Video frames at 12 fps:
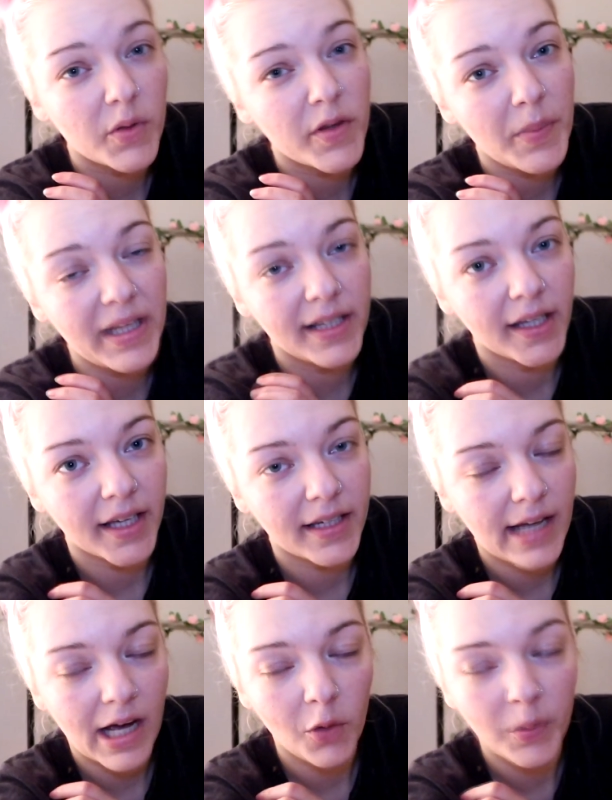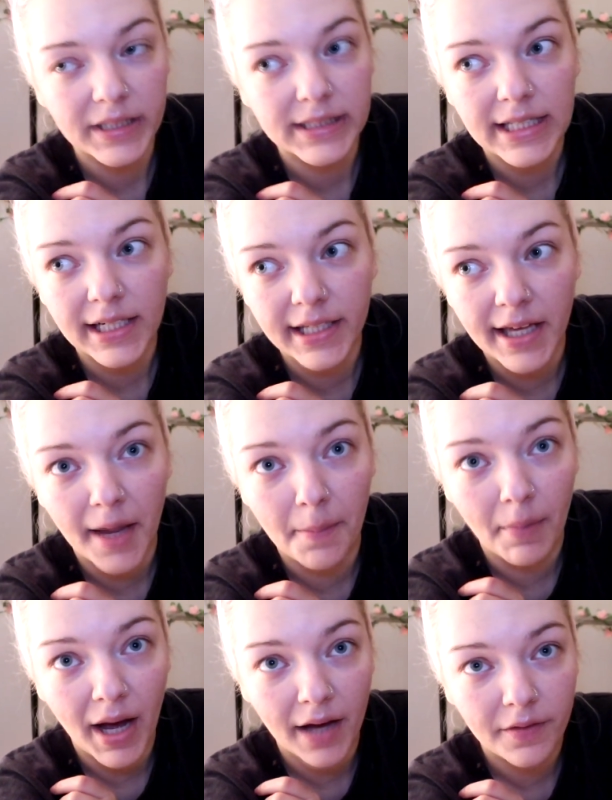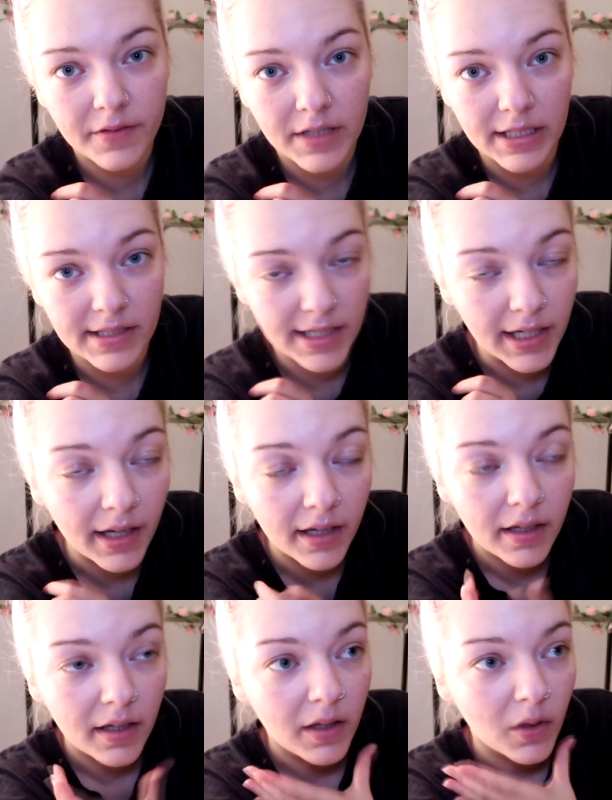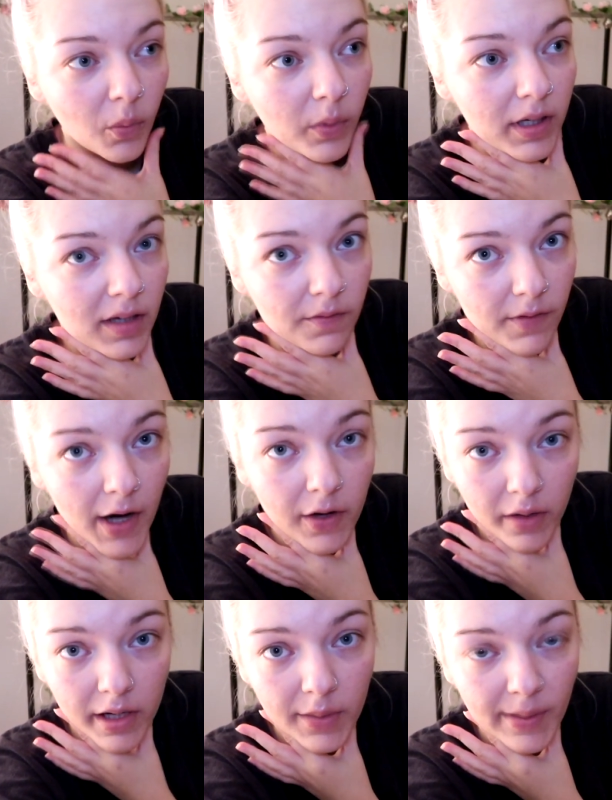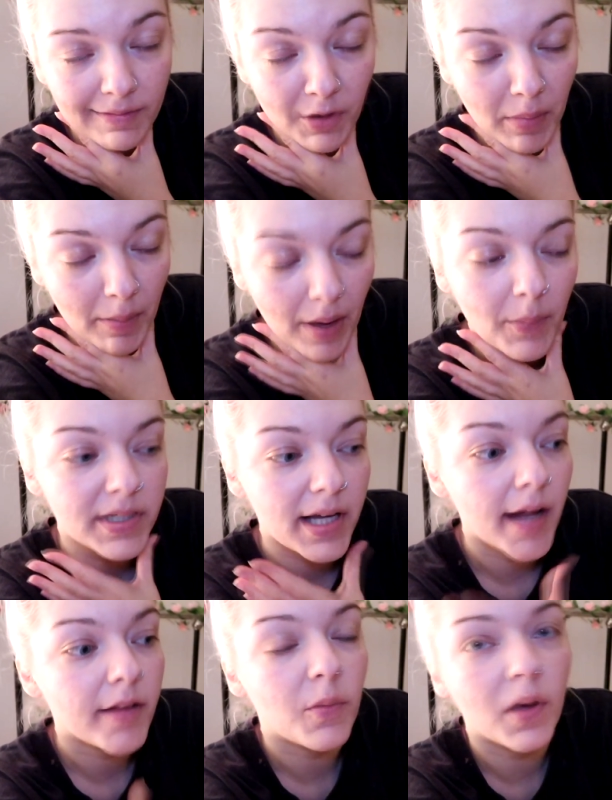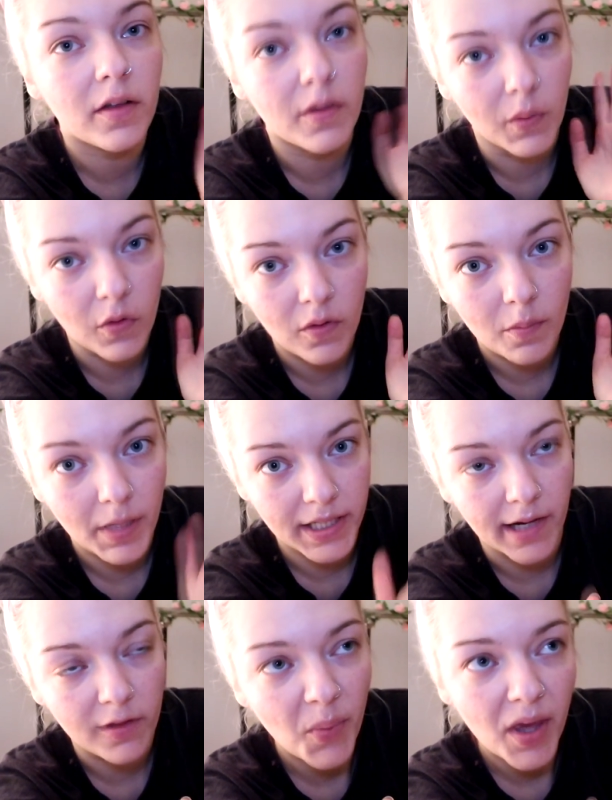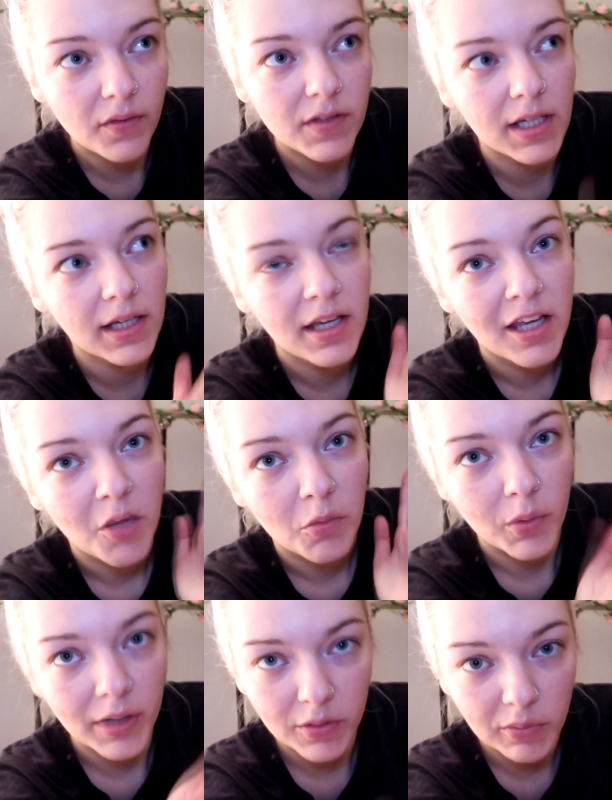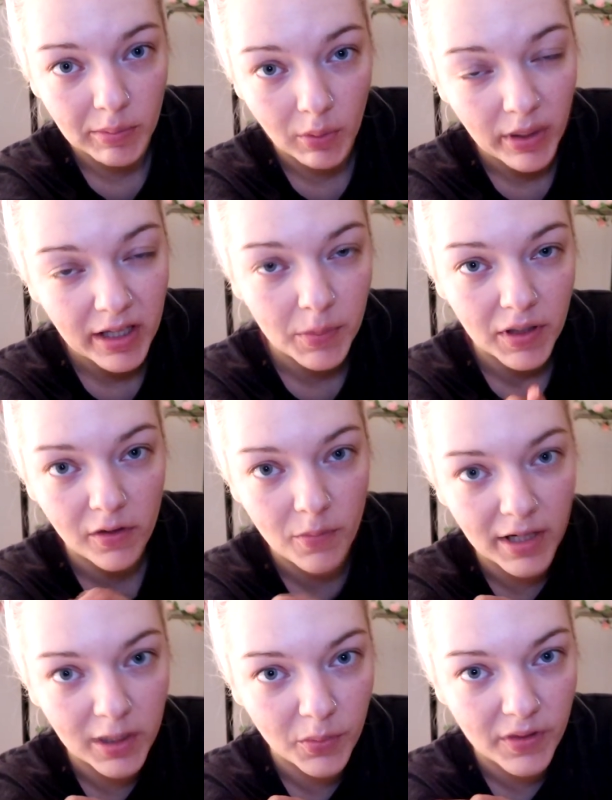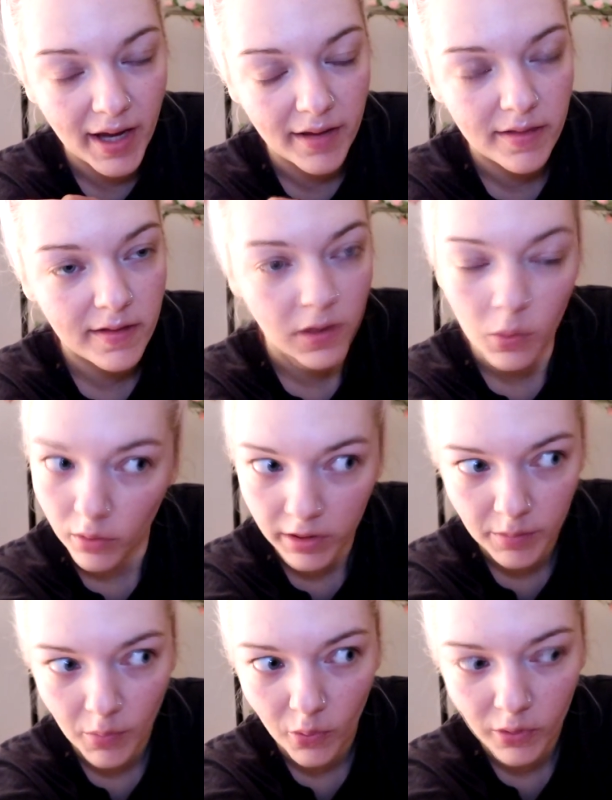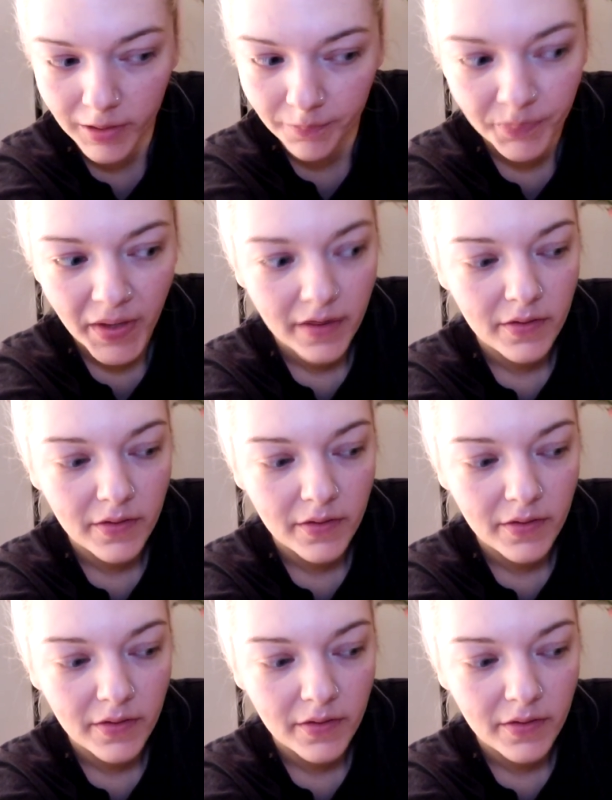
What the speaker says: So it's a bit later now. Basically, after dinner, we very quickly went around my mum and dad's because it was my dad's birthday, but we had to be quick because my little brother has school in the morning,